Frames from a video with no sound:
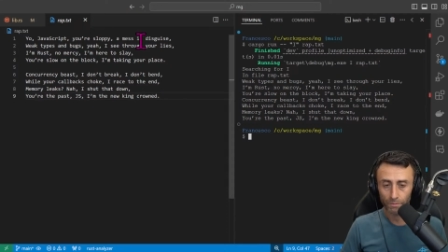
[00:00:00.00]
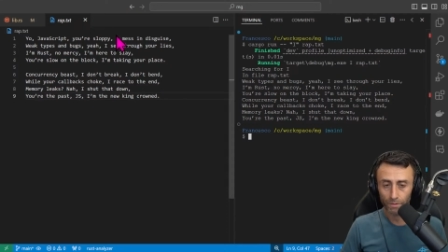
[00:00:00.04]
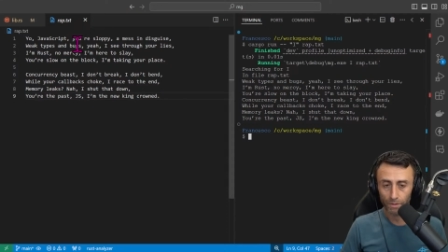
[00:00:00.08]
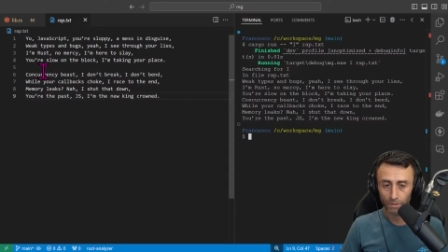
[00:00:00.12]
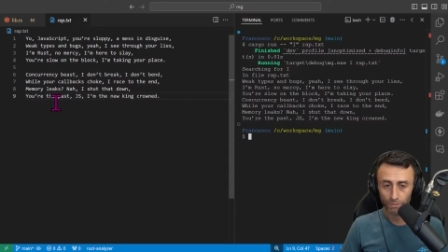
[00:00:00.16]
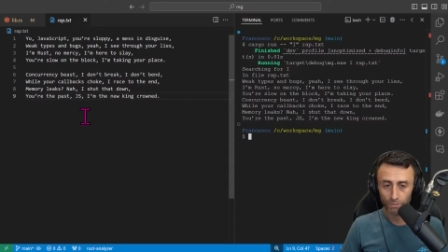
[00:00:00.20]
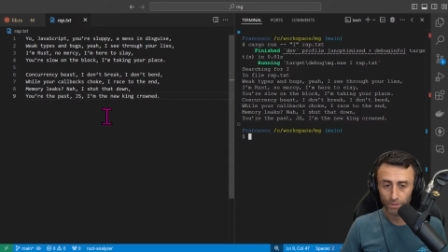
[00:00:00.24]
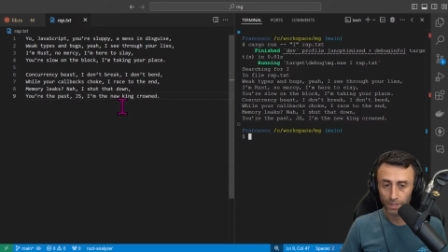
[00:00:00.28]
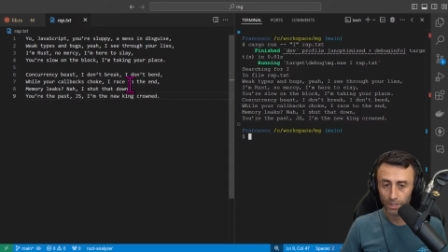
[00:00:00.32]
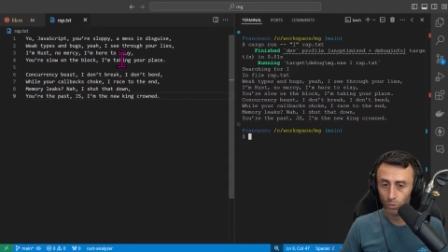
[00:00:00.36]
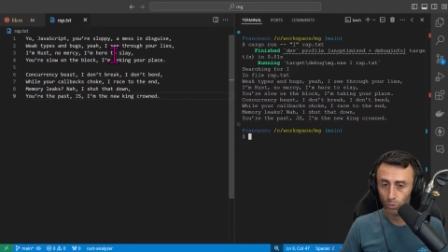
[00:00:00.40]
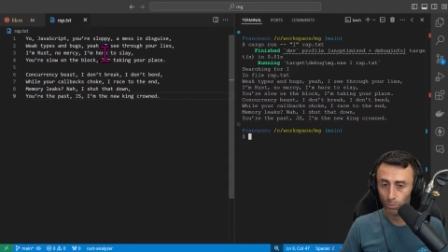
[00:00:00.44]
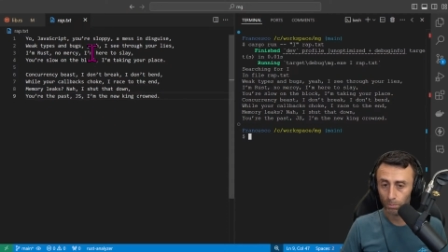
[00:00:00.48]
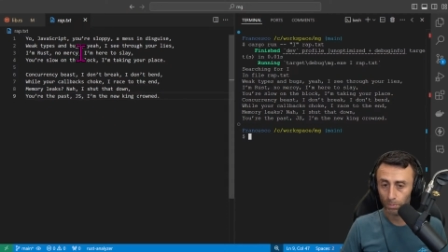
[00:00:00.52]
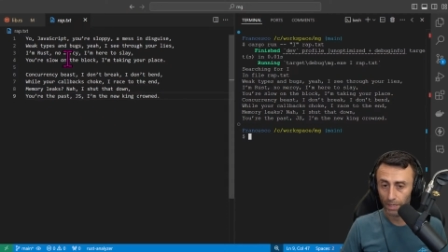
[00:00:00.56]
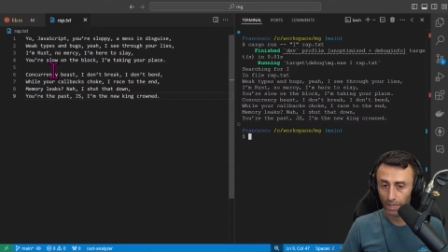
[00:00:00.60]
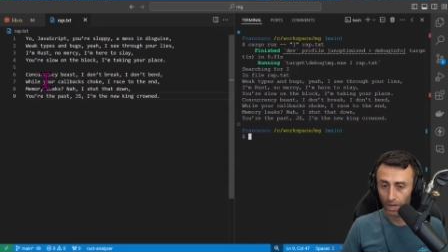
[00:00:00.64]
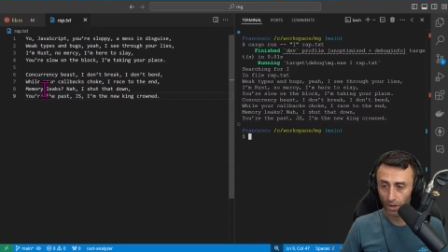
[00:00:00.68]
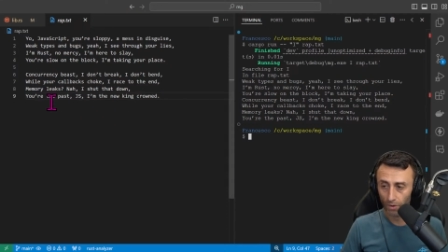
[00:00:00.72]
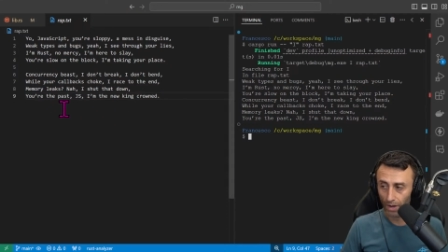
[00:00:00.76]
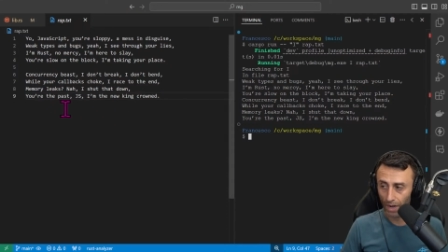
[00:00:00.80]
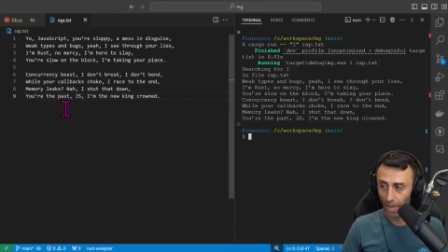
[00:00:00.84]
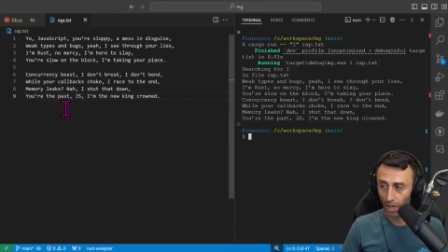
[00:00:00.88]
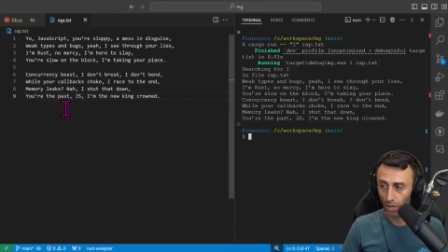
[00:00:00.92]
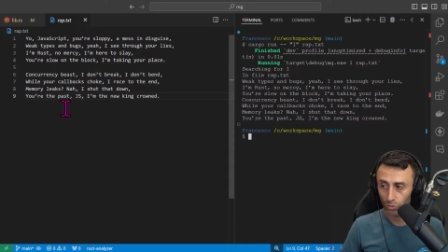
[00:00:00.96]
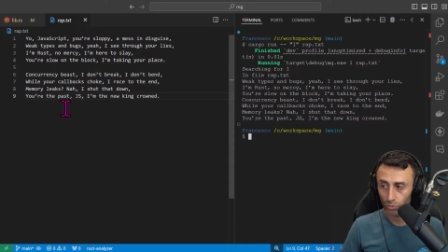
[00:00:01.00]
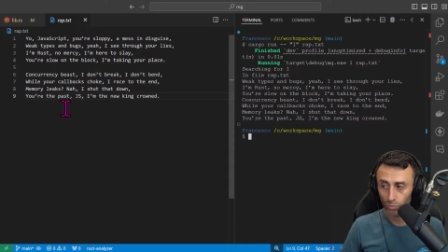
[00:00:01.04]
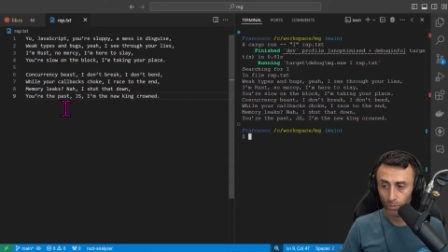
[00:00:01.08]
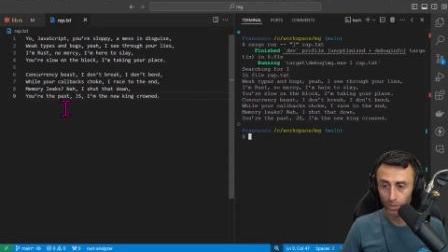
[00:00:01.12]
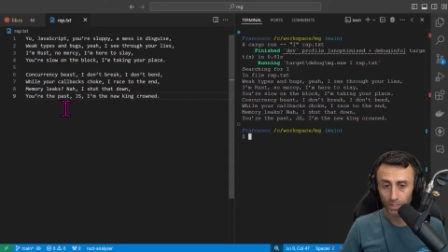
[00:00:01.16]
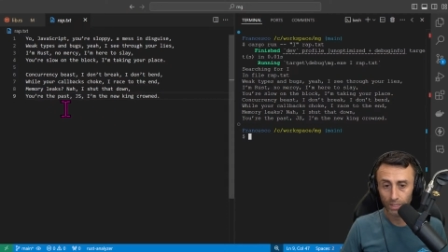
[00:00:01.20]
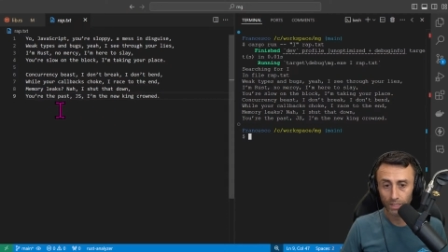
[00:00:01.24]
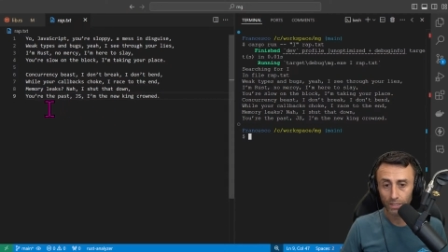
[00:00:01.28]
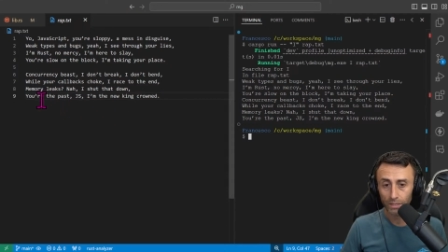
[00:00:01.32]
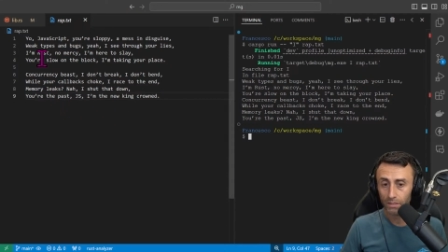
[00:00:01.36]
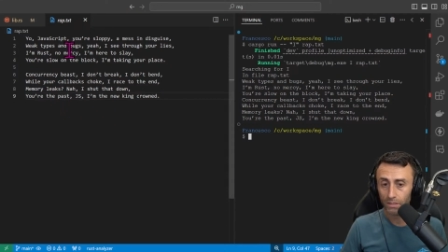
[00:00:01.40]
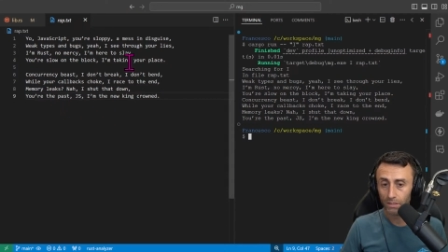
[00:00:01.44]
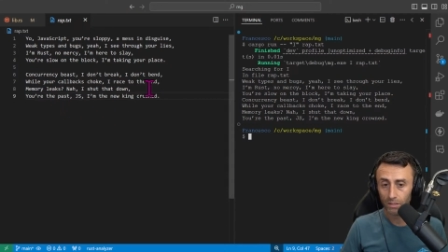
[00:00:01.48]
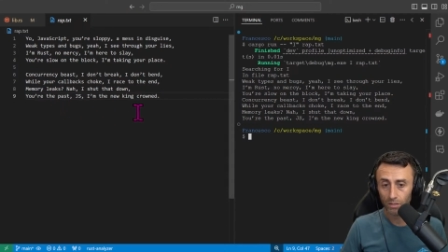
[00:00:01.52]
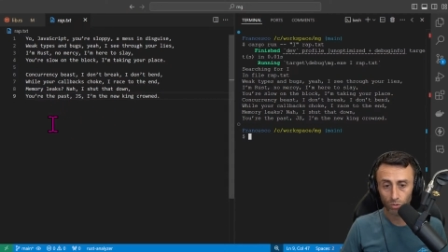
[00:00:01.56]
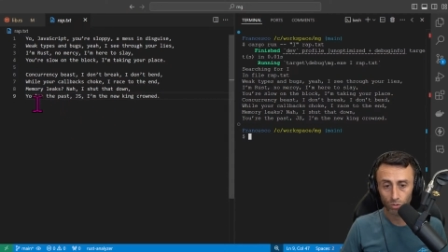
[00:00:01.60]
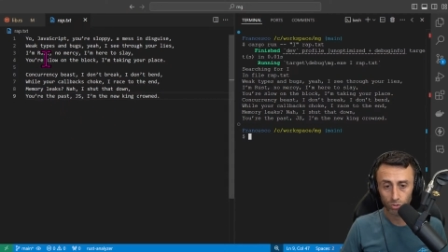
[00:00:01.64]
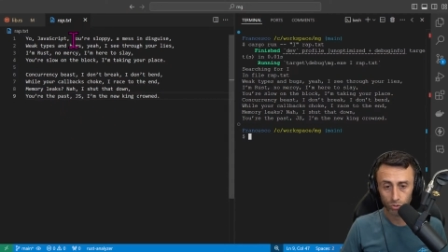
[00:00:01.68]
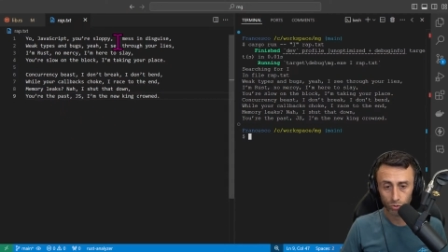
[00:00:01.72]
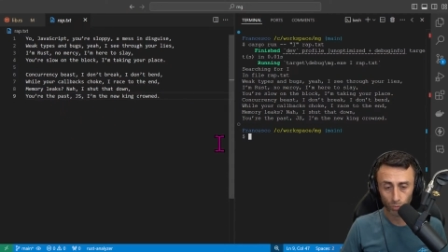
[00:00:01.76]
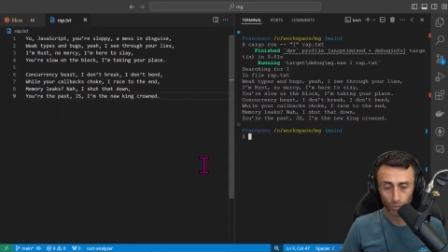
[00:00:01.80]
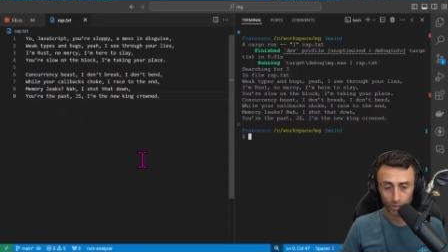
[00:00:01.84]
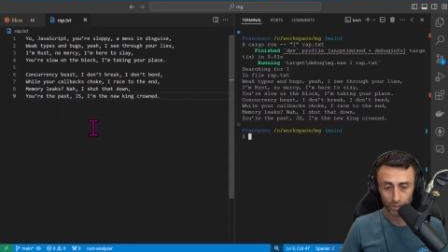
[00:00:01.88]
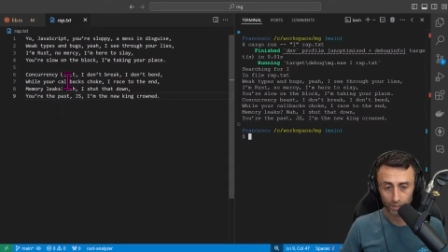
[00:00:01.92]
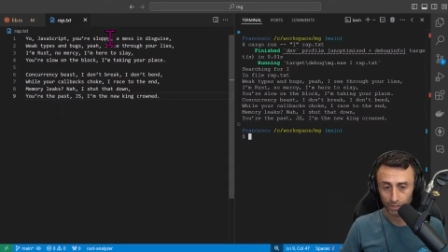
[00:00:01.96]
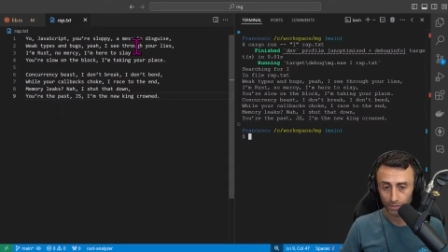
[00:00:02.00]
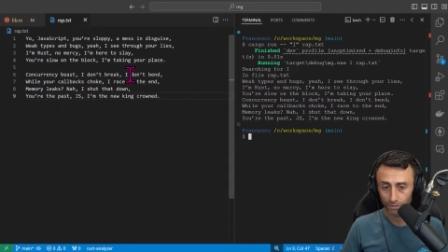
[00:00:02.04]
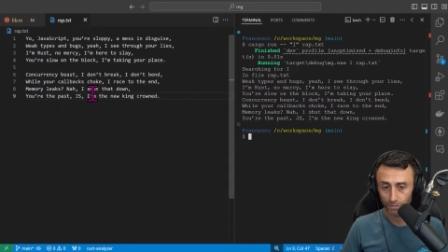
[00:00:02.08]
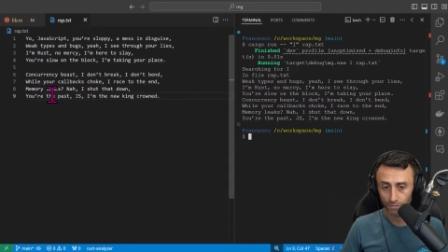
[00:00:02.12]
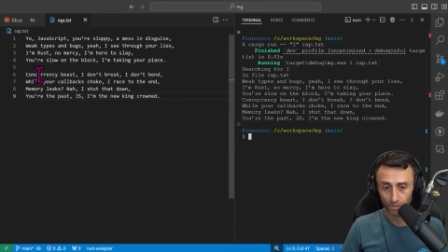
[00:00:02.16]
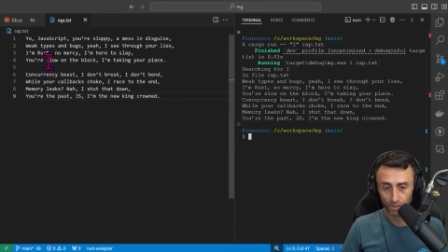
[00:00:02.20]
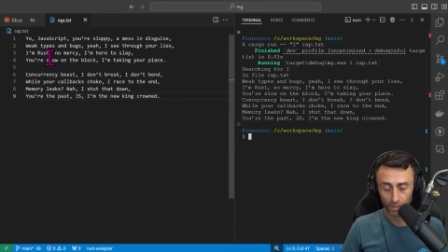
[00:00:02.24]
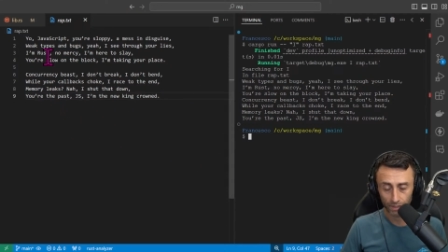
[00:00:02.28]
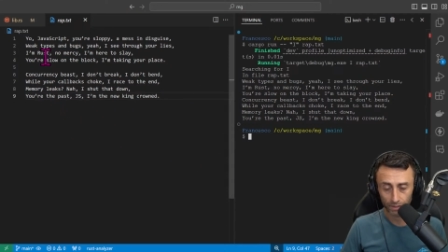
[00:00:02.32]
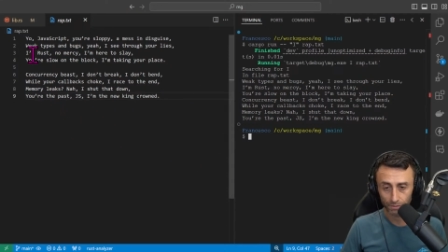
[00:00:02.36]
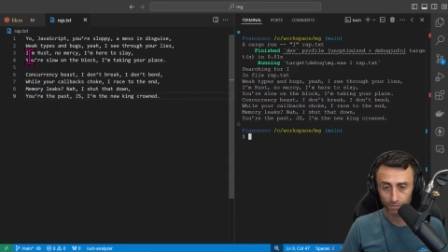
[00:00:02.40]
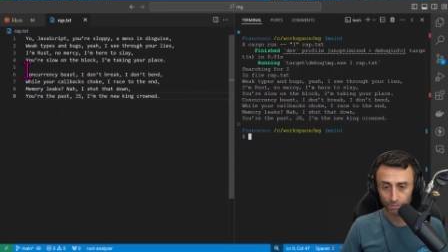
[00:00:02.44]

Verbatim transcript: Feel free to play around with it, also with different